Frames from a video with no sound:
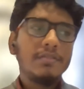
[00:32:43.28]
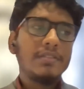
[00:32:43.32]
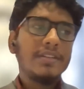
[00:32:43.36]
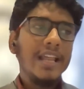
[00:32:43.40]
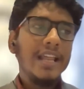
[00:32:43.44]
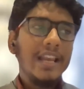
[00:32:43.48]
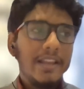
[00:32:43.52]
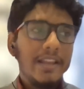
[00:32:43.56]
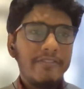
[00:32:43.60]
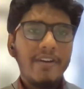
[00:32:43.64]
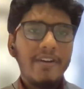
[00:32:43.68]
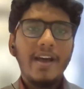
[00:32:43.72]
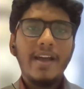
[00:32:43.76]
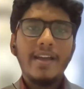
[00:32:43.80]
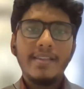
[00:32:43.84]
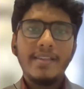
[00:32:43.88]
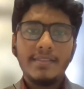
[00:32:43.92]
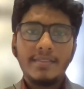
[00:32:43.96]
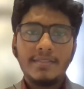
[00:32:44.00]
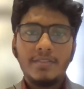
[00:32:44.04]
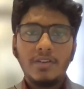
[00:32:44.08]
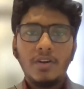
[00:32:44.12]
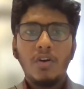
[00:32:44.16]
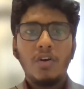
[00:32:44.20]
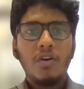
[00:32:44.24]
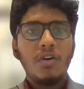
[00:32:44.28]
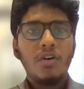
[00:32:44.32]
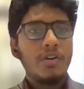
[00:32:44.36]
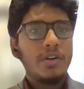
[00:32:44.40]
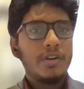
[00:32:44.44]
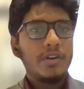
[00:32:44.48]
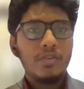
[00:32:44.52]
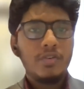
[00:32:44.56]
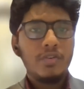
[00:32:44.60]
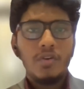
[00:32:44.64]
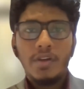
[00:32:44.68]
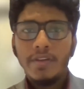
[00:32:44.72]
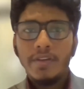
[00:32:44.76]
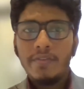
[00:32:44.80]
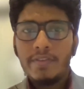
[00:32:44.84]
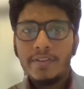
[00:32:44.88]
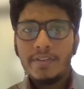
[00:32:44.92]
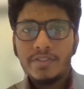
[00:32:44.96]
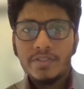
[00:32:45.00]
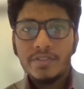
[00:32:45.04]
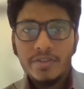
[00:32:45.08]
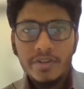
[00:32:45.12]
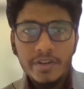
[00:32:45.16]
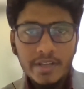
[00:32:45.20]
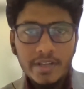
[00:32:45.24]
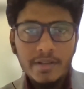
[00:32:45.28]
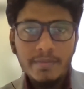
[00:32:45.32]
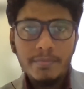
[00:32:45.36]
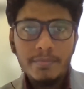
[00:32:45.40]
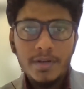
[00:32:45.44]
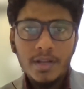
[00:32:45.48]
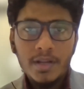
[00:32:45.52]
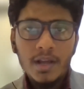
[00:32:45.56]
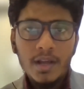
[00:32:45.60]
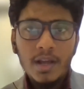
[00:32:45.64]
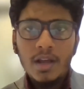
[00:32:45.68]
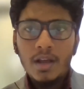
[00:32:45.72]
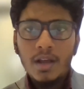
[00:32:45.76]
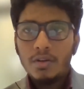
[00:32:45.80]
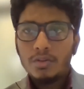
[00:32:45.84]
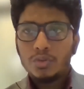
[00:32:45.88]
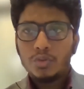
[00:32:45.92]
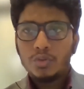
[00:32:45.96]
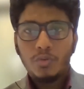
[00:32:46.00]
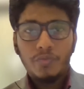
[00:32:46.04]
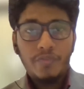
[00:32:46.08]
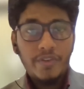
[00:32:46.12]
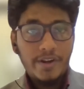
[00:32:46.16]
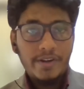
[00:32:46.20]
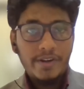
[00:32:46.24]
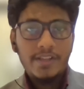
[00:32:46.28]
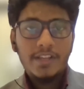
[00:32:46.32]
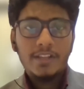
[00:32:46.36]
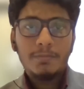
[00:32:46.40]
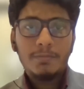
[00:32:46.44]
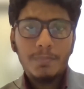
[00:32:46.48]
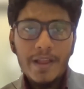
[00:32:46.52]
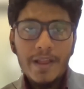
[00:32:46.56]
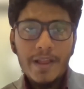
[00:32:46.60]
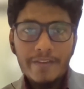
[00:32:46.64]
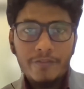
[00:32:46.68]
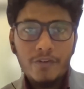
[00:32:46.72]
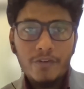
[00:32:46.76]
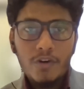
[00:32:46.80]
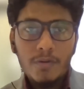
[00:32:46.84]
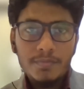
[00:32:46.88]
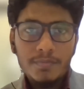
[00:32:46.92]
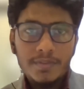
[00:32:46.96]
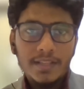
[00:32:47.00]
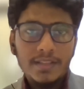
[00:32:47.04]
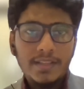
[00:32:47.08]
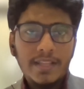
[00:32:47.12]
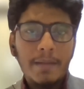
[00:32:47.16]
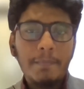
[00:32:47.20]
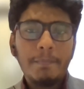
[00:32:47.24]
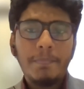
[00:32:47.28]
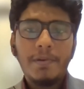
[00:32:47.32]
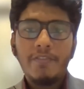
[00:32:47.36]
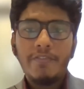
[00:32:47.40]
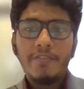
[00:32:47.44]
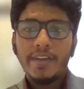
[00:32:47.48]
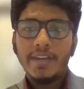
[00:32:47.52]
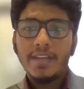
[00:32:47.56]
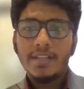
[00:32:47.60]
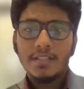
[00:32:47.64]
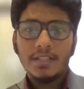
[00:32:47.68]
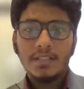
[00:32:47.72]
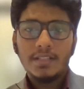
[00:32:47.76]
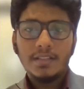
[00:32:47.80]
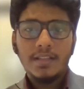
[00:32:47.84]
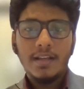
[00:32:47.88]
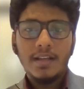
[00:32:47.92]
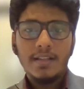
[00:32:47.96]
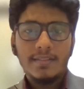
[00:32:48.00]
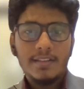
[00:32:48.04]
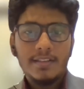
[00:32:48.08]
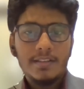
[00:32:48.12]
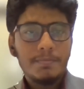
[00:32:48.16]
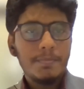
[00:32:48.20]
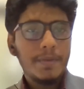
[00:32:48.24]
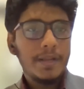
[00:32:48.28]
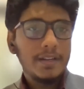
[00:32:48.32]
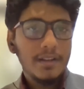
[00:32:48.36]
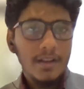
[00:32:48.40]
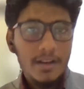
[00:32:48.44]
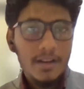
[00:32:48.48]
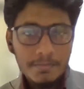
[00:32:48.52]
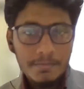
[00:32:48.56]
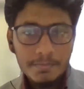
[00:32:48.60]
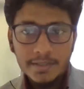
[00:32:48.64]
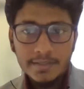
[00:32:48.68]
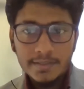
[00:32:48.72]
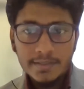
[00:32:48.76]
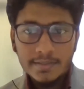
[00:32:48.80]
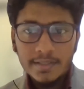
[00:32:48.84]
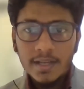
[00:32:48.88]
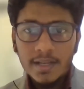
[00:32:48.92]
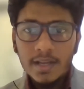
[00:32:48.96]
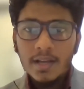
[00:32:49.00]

televised or, you know, even streamed through various platforms, and the amplification does is magnanimous.